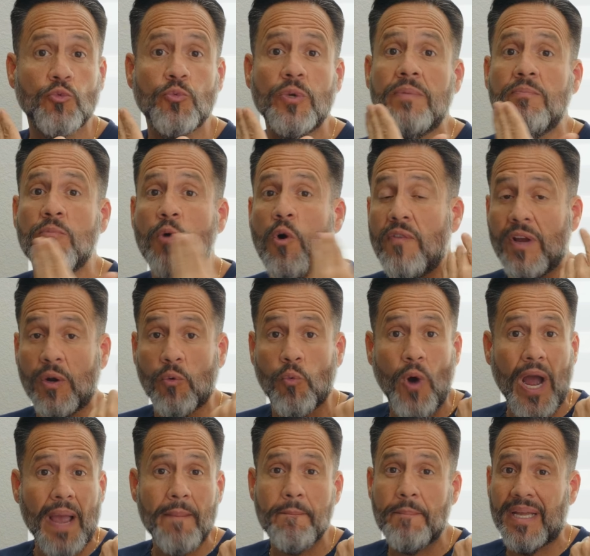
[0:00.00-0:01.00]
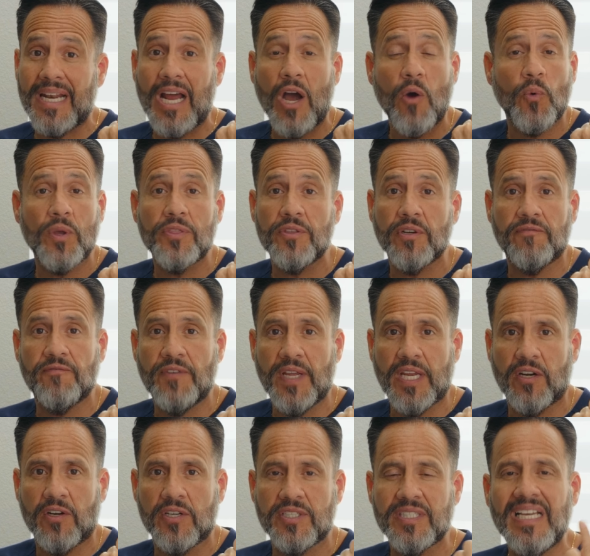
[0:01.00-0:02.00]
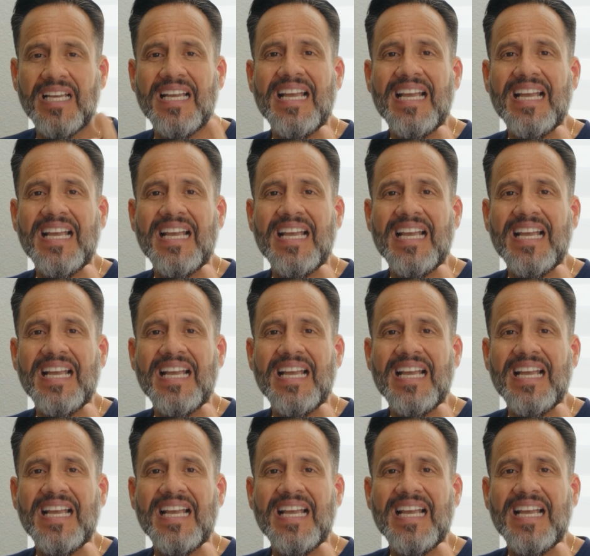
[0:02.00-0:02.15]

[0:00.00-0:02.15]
remove it, wipe it out with their fingers,